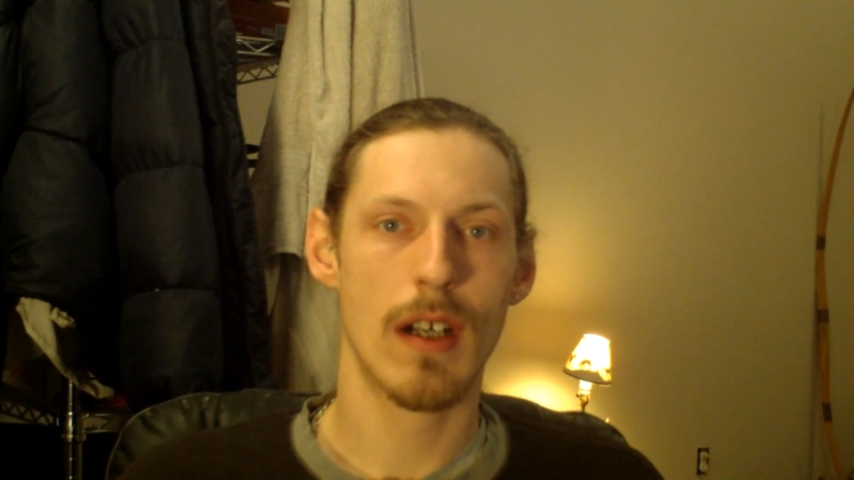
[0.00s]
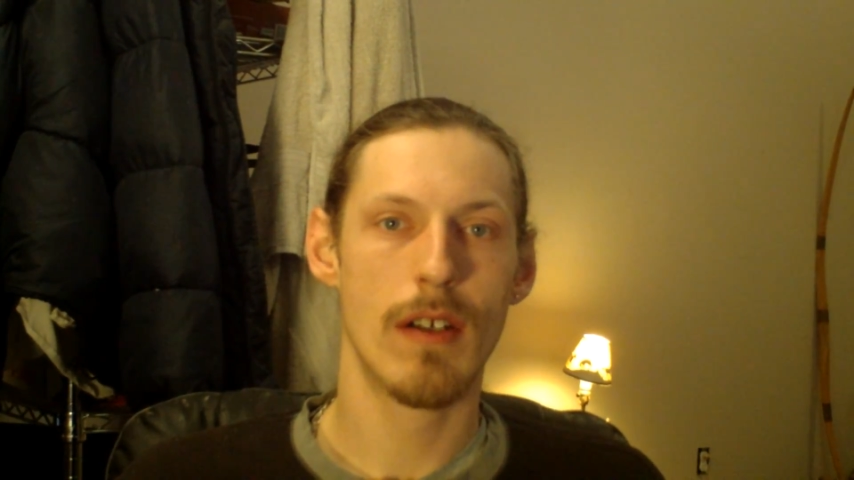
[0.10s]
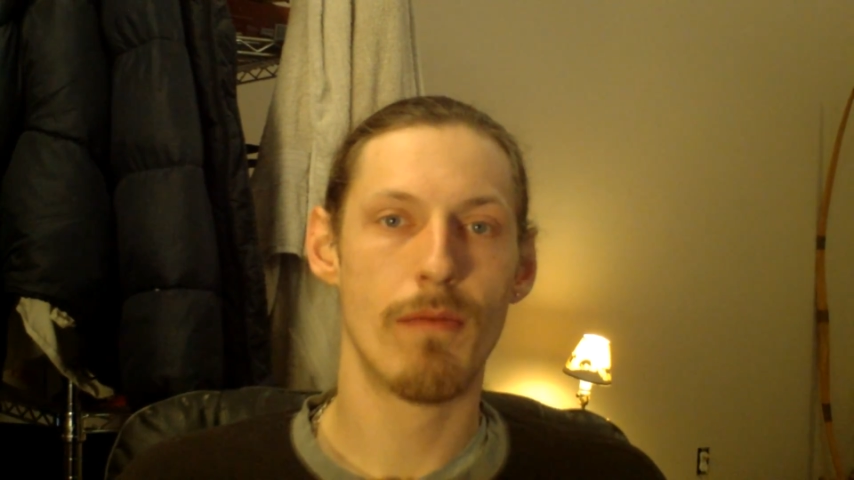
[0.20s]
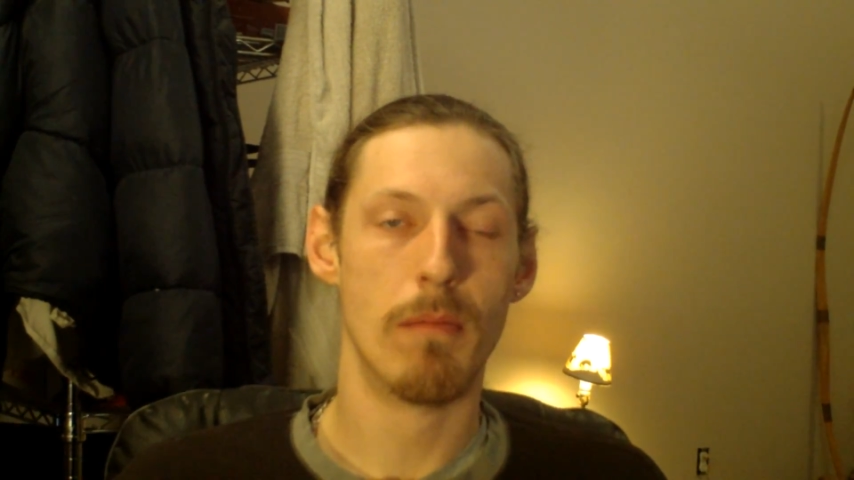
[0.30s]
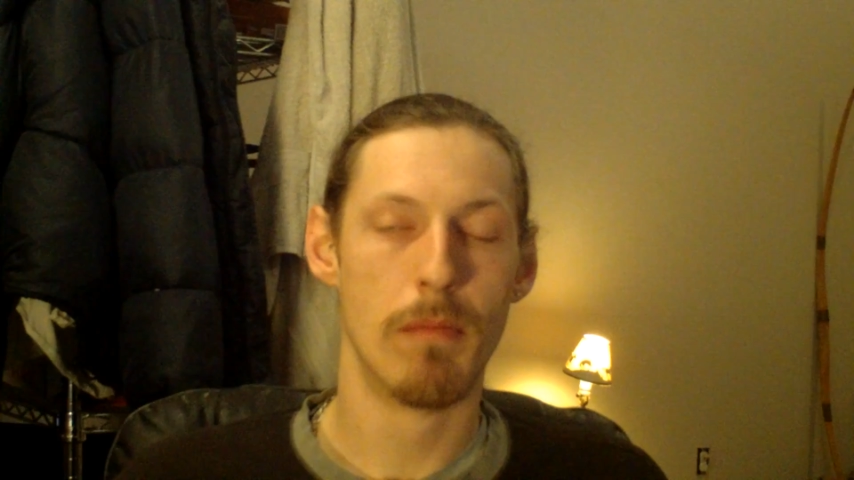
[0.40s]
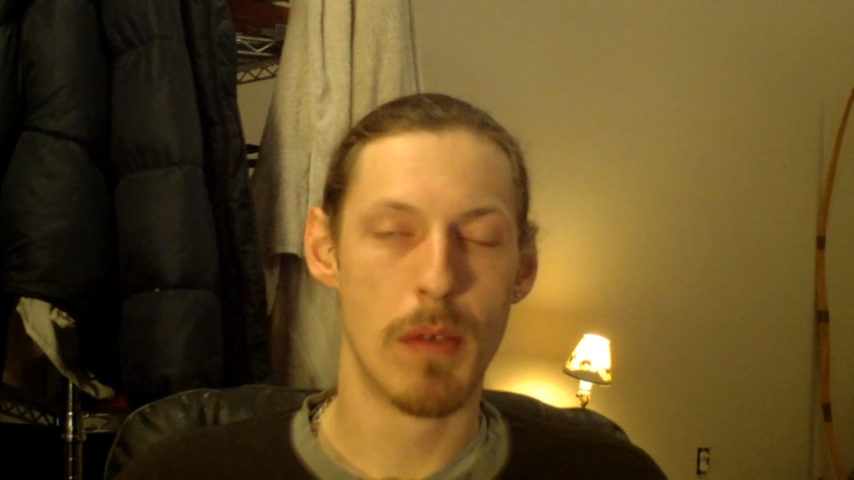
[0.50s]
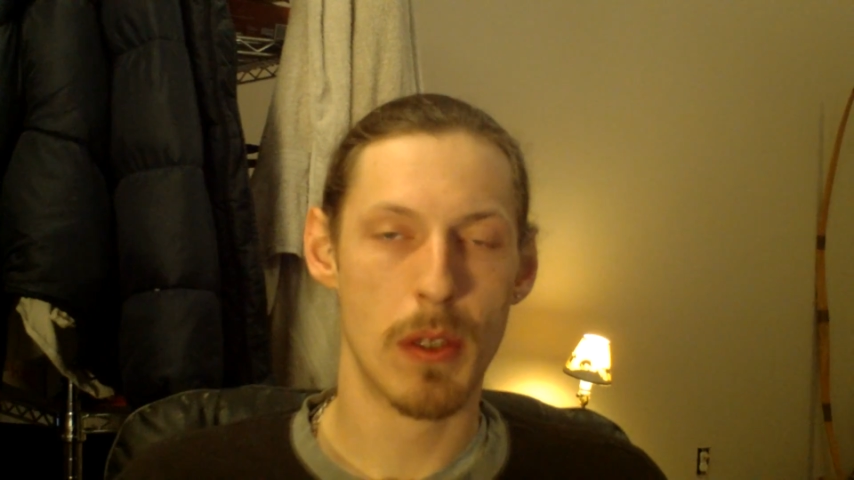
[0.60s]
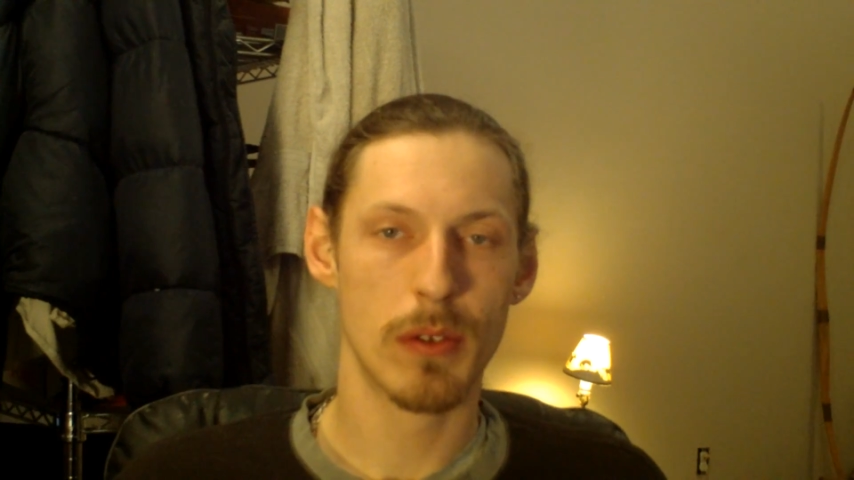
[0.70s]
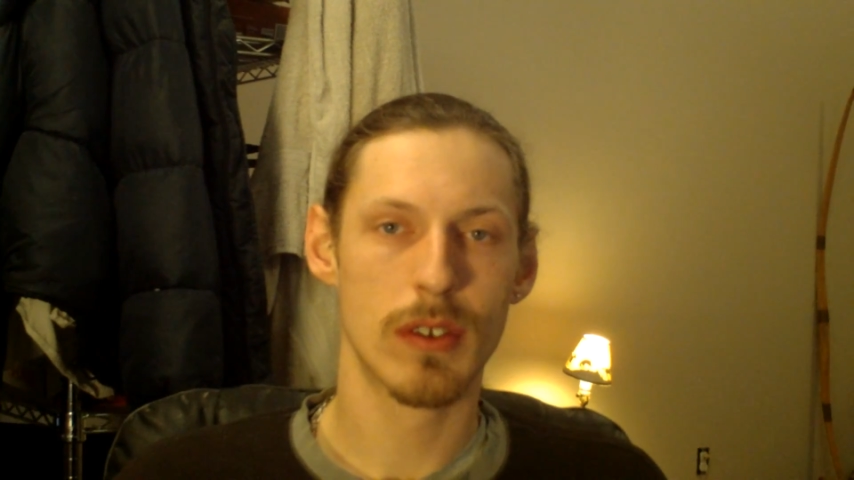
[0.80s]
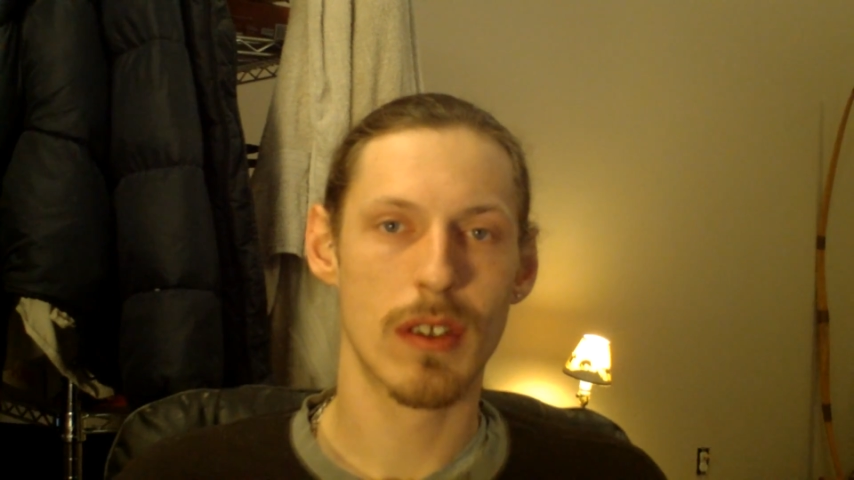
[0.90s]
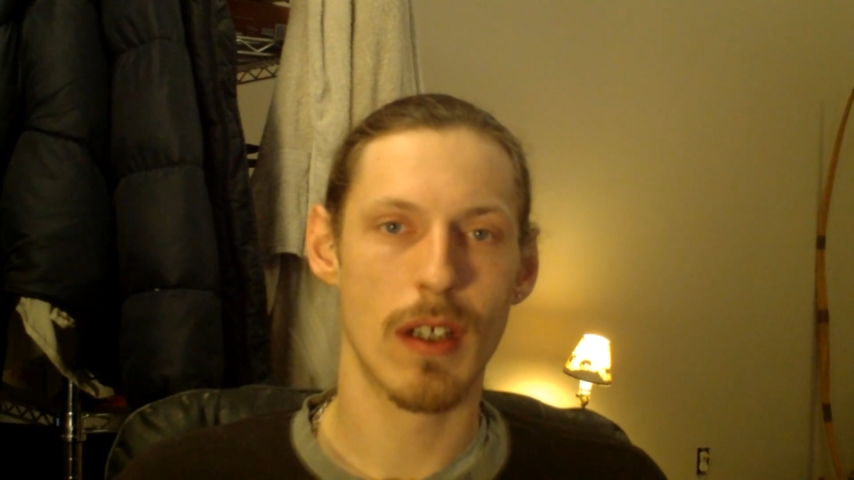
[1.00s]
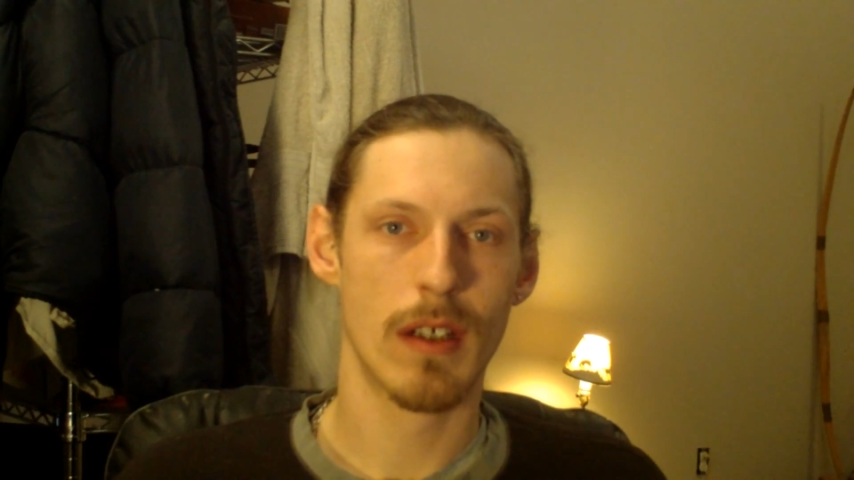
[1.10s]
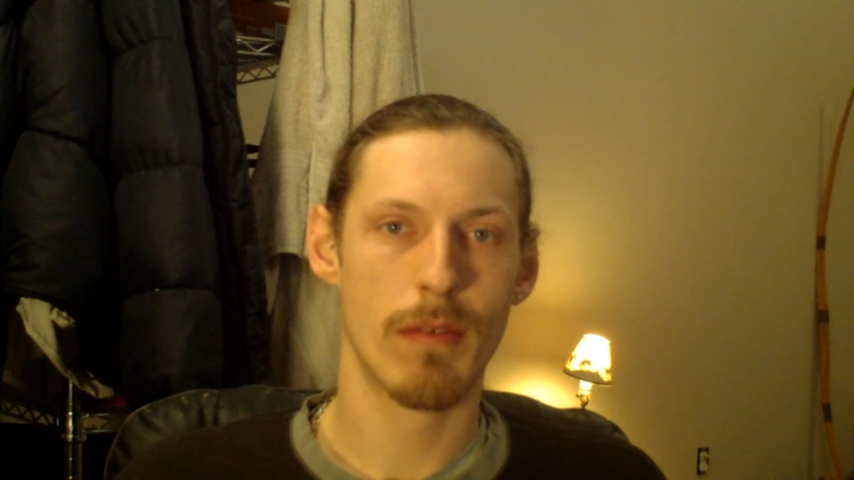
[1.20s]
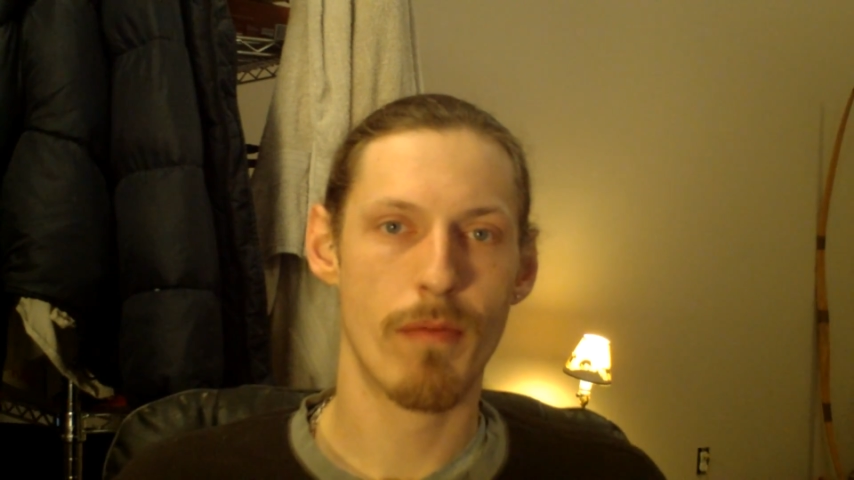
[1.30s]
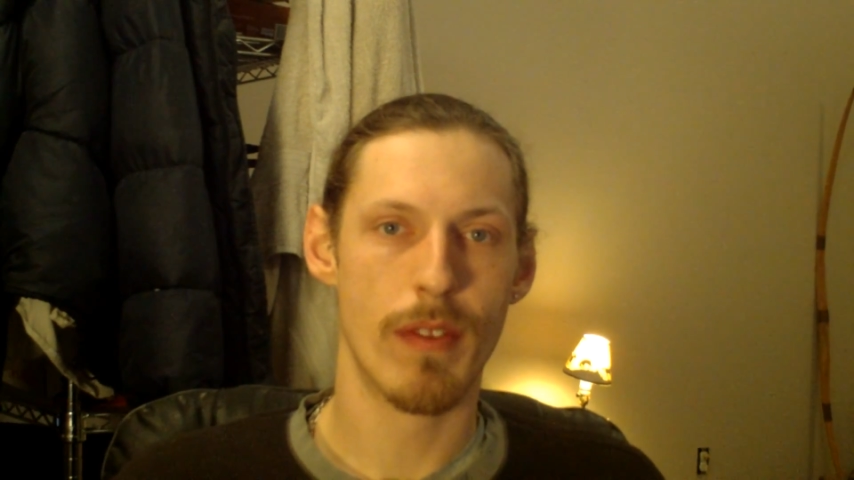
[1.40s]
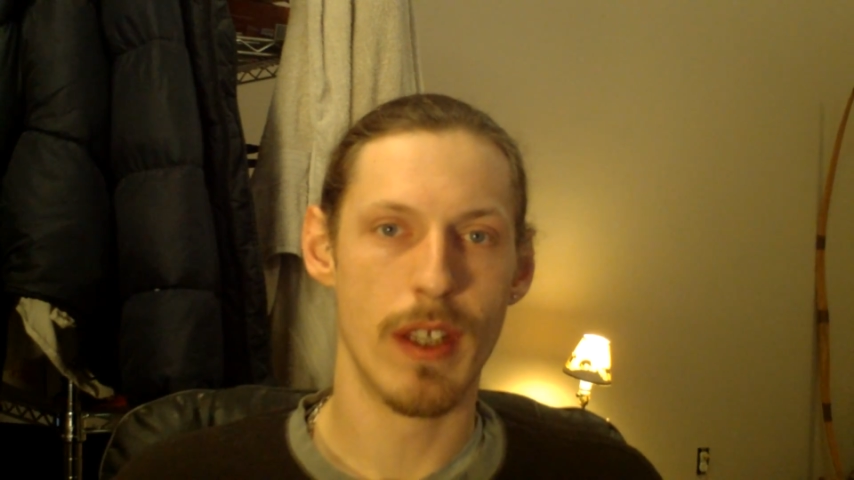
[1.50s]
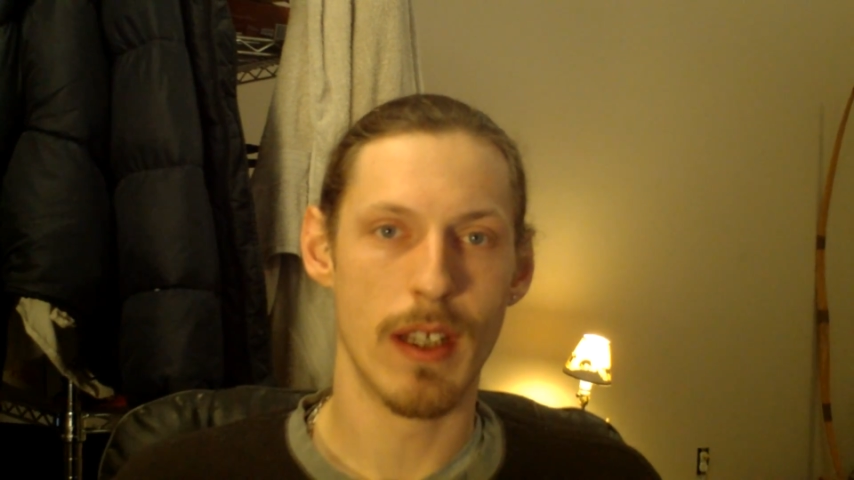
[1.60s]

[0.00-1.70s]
of most of